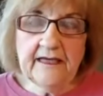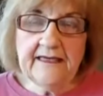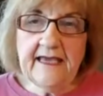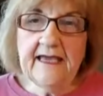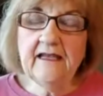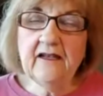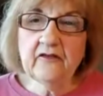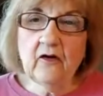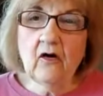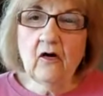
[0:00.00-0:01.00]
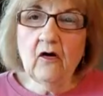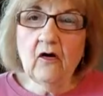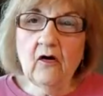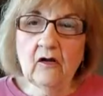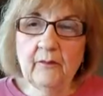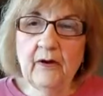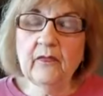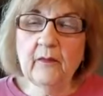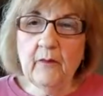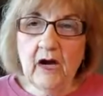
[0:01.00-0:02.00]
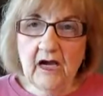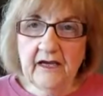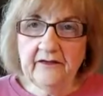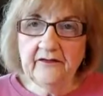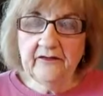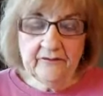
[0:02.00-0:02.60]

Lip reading: Again, it's all about the mind.